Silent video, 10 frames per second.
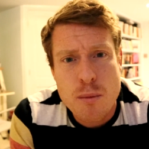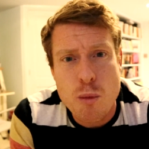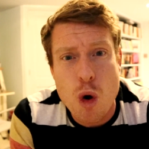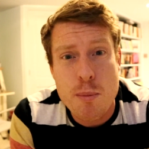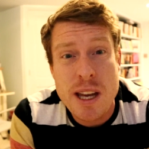
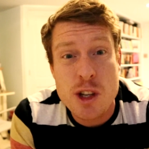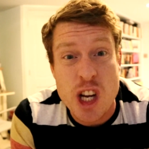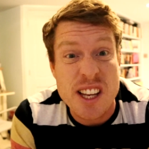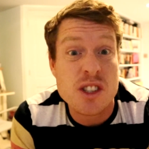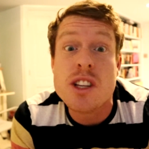more
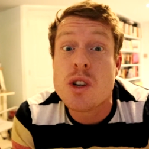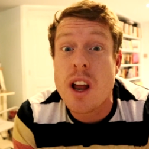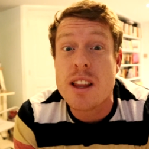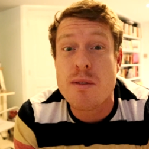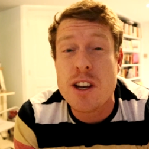BJs. Did you
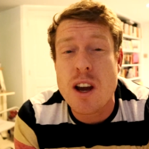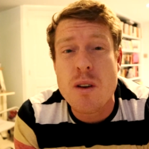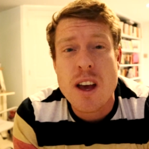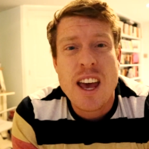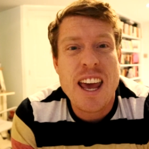like the
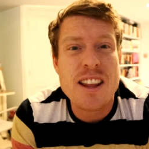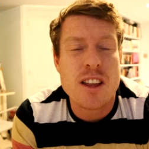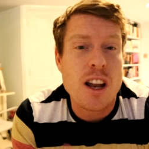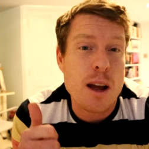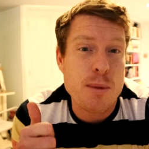video? Hit
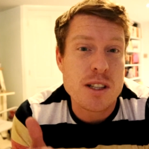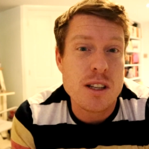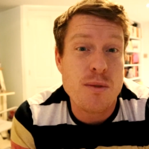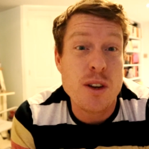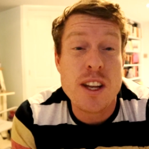the like
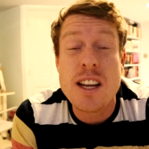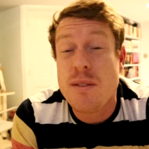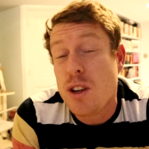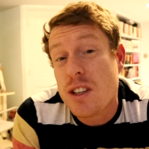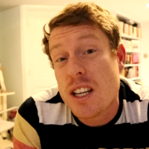button if you did.
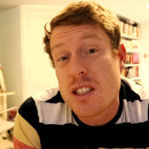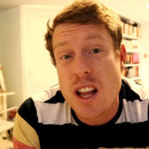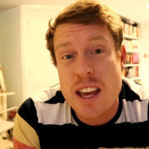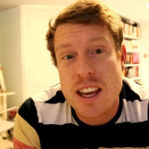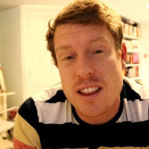If you
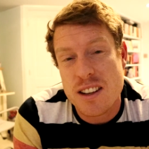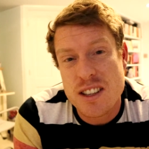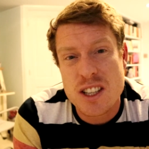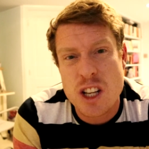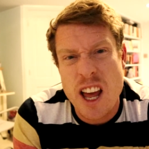dislike it, then
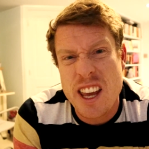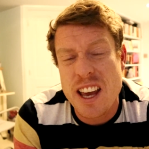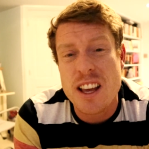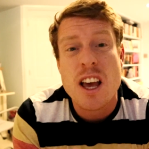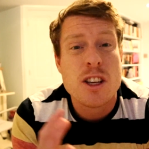dislike
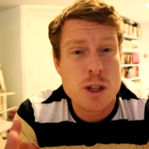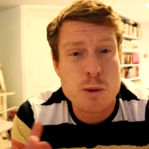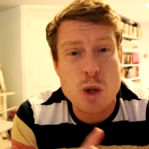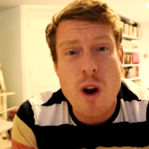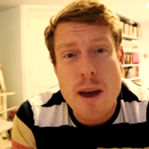it.
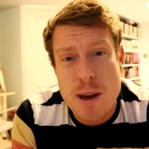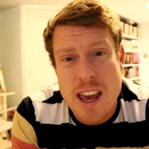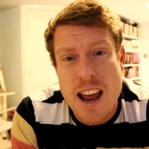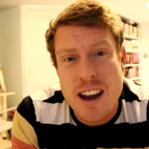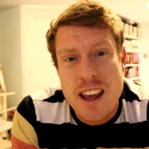Subscribe
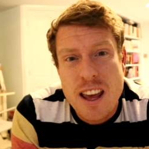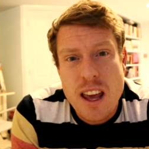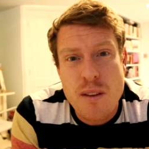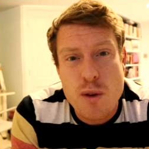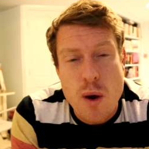again
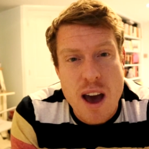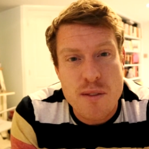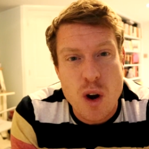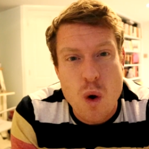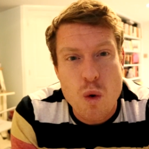if you
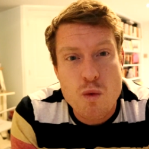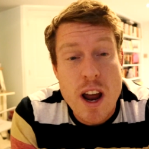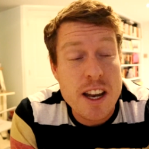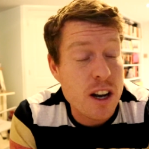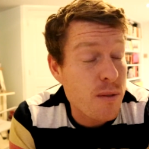haven't
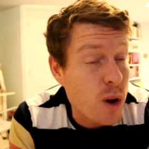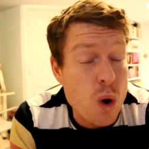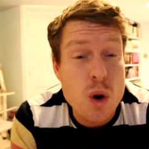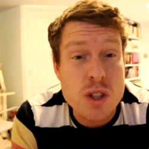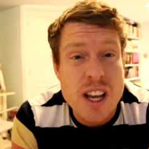already. And of
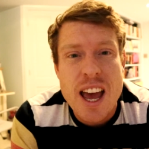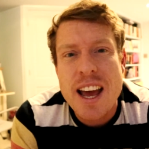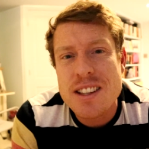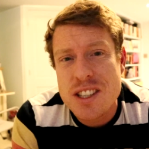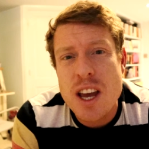course,
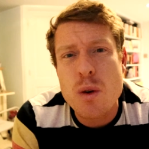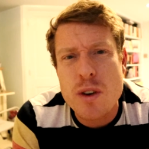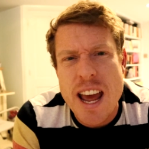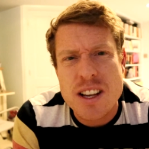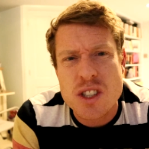until
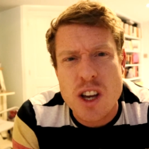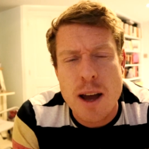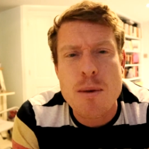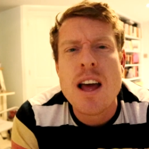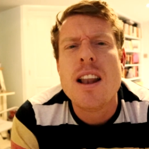next
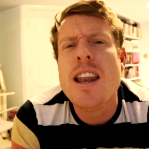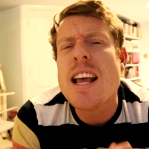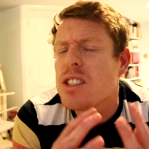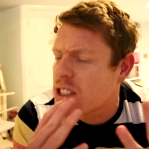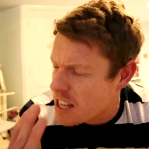time,
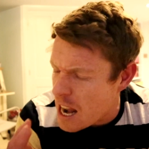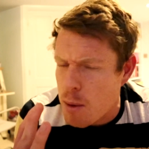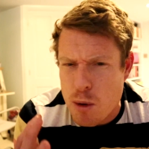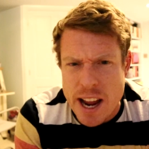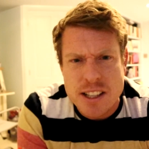let's
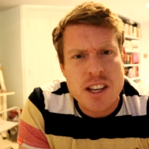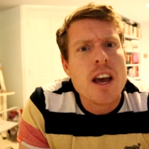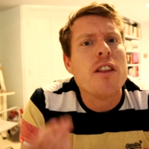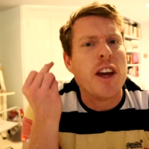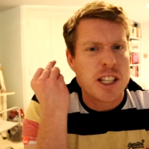celebrate
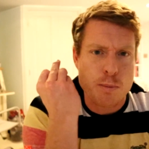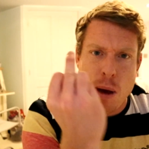this